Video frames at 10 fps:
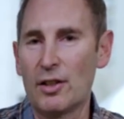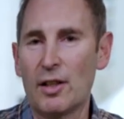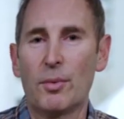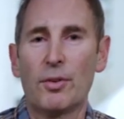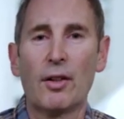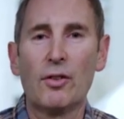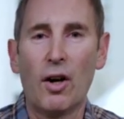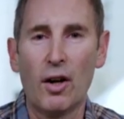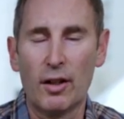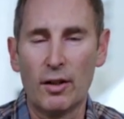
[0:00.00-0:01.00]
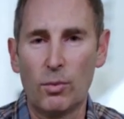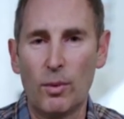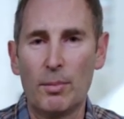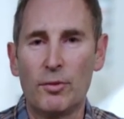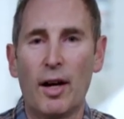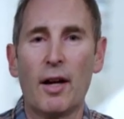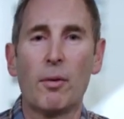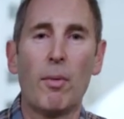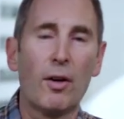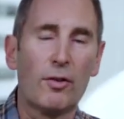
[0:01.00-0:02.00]
that was on Target's website or
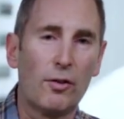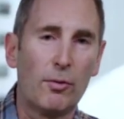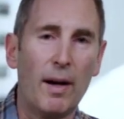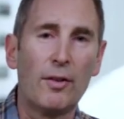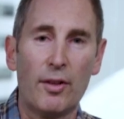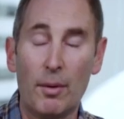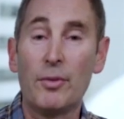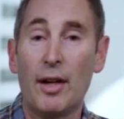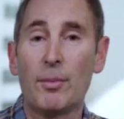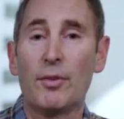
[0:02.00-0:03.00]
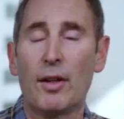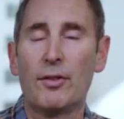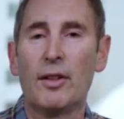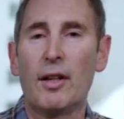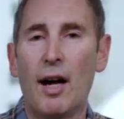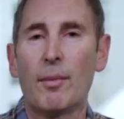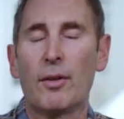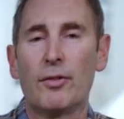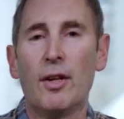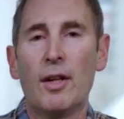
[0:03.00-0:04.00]
Marks and Spencer, that was Amazon's
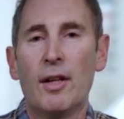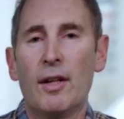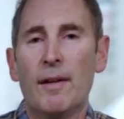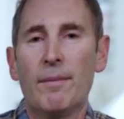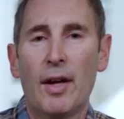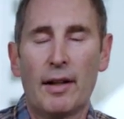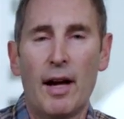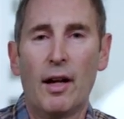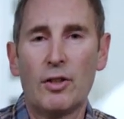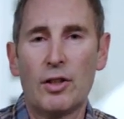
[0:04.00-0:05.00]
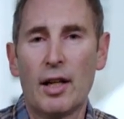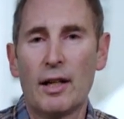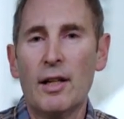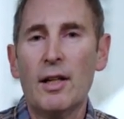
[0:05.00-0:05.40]
e-commerce technology. And